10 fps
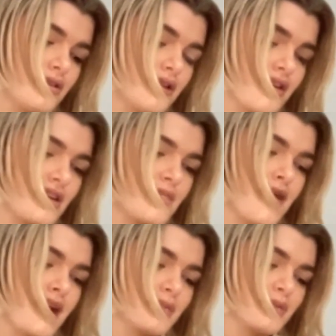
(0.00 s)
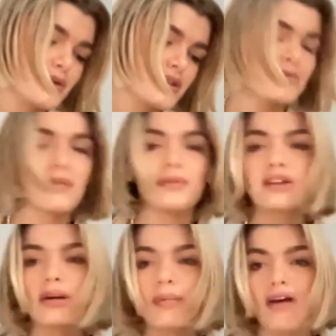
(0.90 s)
I think the makeup process probably
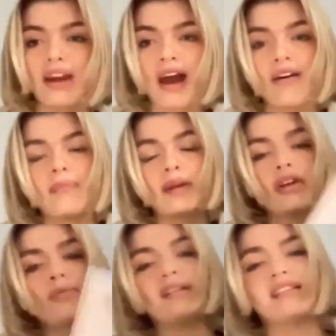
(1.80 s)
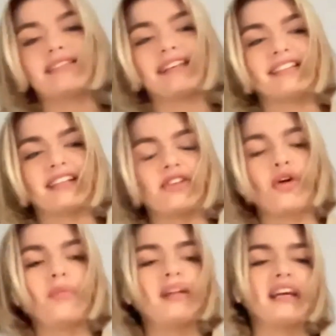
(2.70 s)
took about an hour. Megumi's assistant
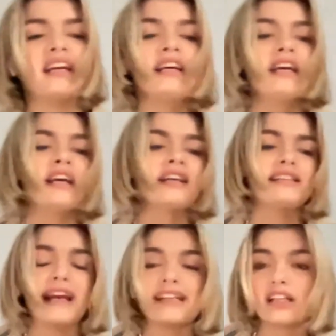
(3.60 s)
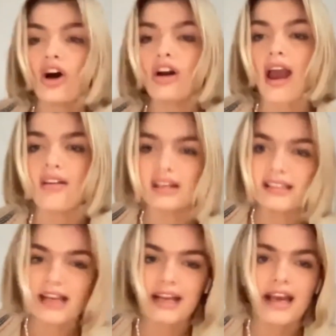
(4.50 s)
normally takes a lot of care into
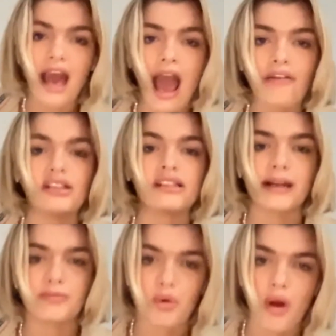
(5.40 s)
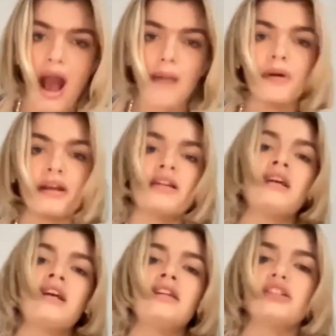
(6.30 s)
skincare and skin prep, and
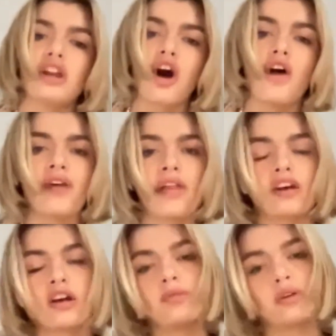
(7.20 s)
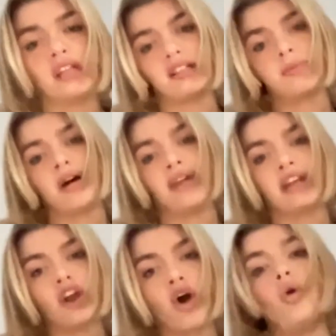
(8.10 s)
there's a lot of that comes with it as well, that
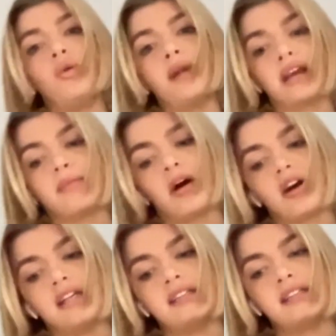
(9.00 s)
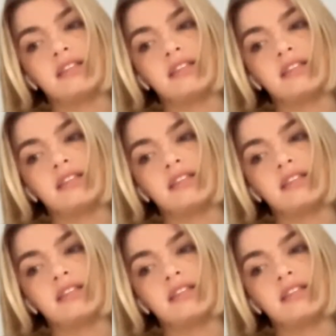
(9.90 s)
not all makeup artists,